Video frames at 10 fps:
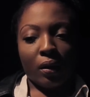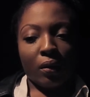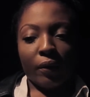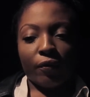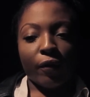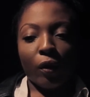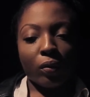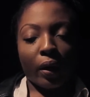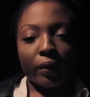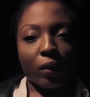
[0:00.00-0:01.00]
it
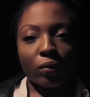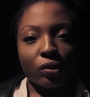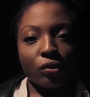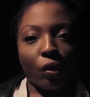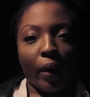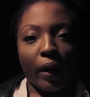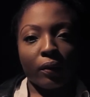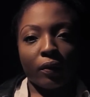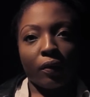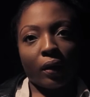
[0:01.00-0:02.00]
felt like there was no
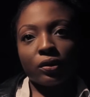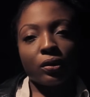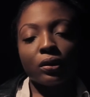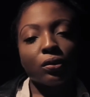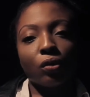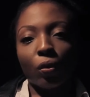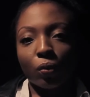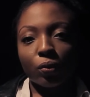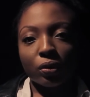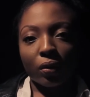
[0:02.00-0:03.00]
end. I just didn't know
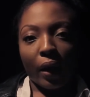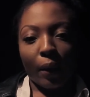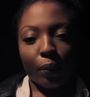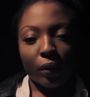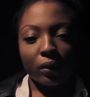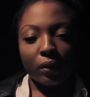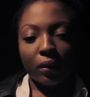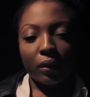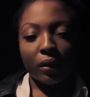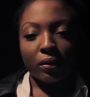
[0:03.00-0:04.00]
what was going to happen.
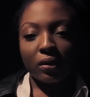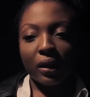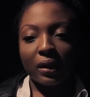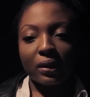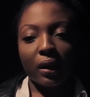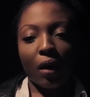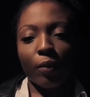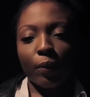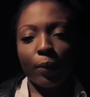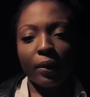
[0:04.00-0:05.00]
To an extent, I
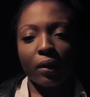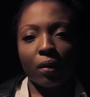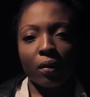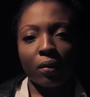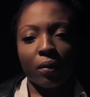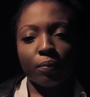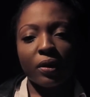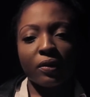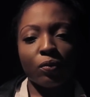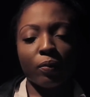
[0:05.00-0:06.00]
remember being in a
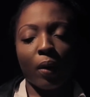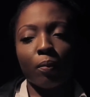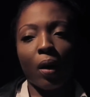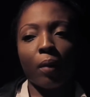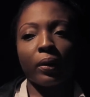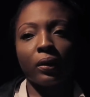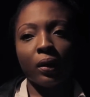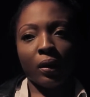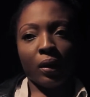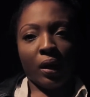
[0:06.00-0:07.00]
meeting with my mum, and
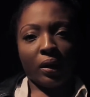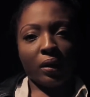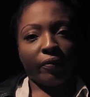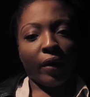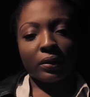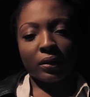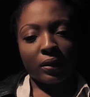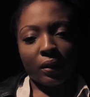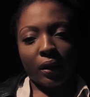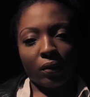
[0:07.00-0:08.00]
an advisor
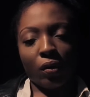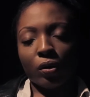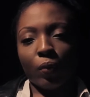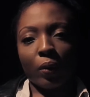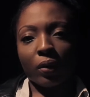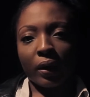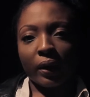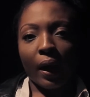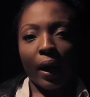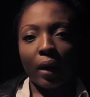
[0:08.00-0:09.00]
said that the only way we
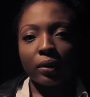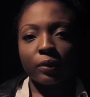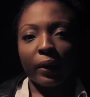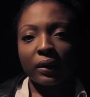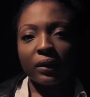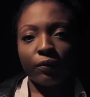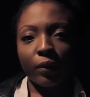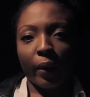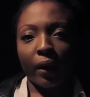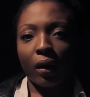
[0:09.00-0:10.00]
can get our house back is if
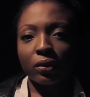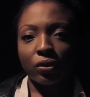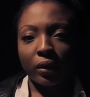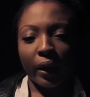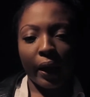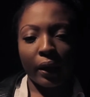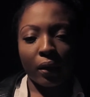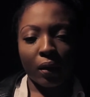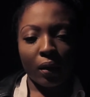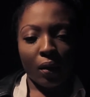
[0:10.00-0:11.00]
you pay
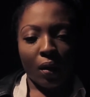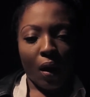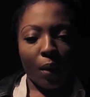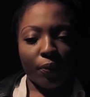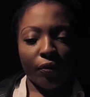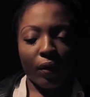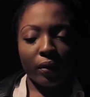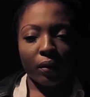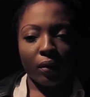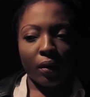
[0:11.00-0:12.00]
100k up
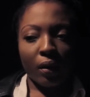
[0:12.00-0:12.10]
front.